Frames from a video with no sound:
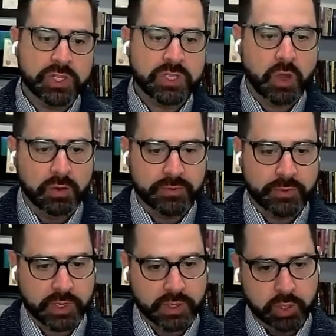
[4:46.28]
you
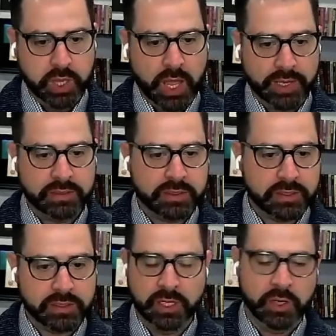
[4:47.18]
can solve for
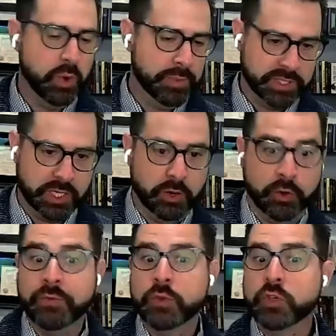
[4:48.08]
compliance and you
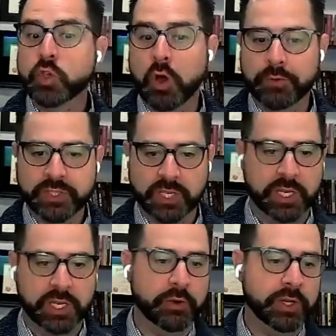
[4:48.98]
won't be scared. If you
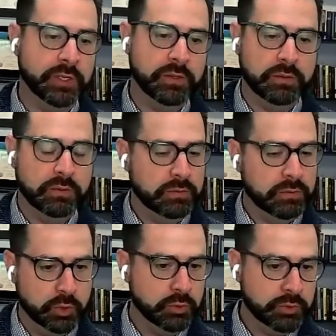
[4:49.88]
solve for
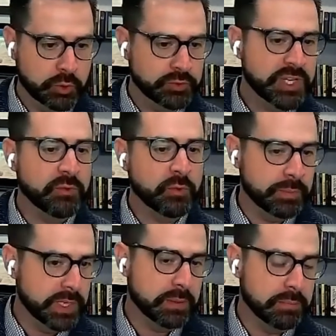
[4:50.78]
security,
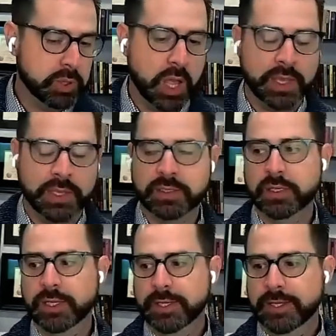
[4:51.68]
you'll generally be
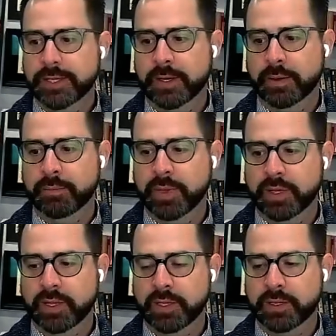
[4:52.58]
compliant.
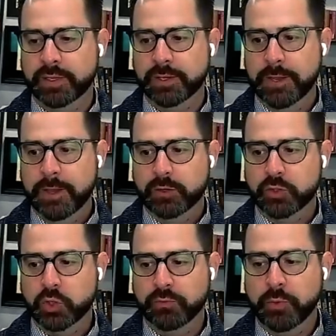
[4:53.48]
And
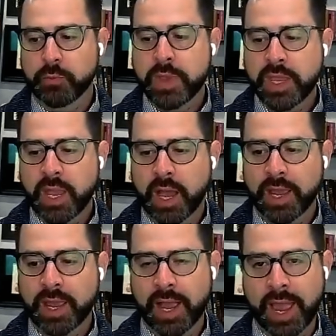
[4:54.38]
So for
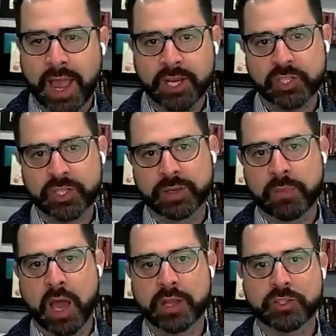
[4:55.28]
me, I
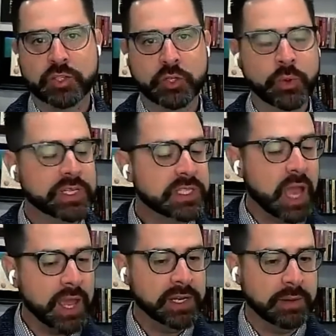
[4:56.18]
actually am not
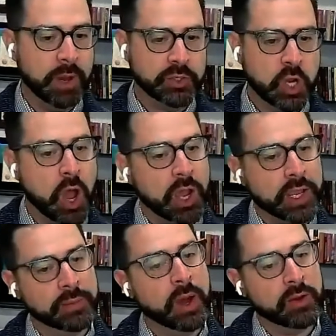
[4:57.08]
too excited
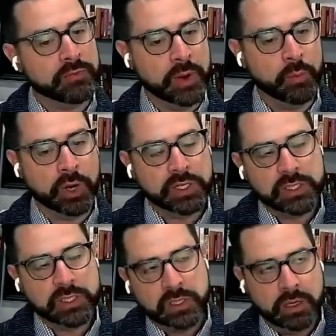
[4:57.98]
about talking about
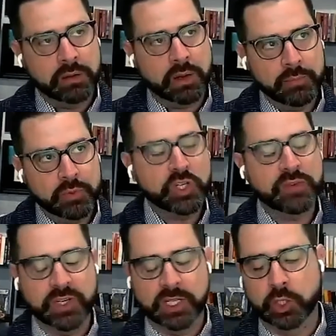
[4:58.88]
frameworks, and
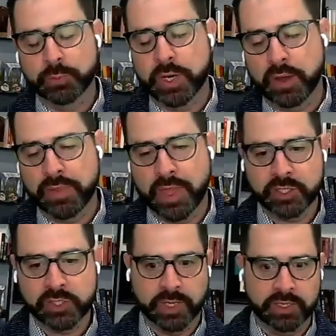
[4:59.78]
I'm shifting a little
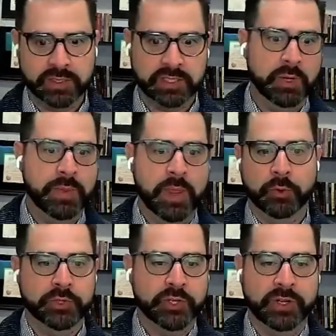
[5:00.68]
bit on that just because
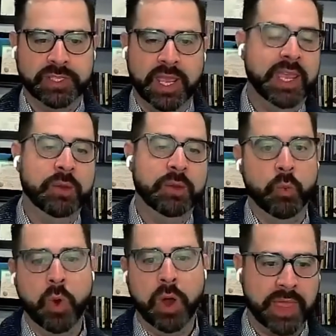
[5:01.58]
so many people are starting to
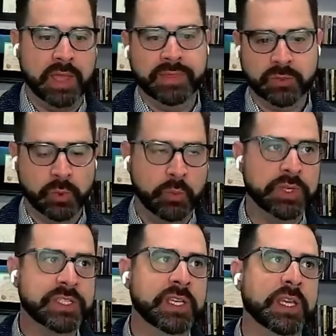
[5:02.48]
say, hey, we want that.
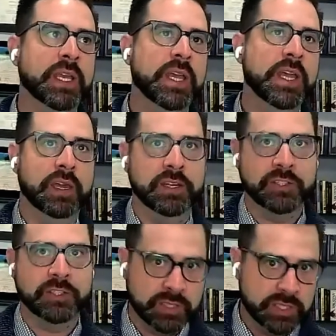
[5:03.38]
That's what we see.
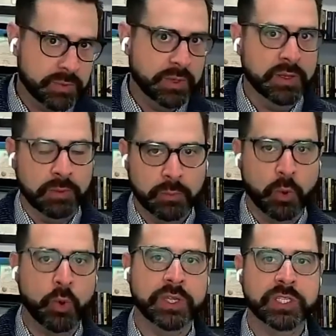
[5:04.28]
And it's a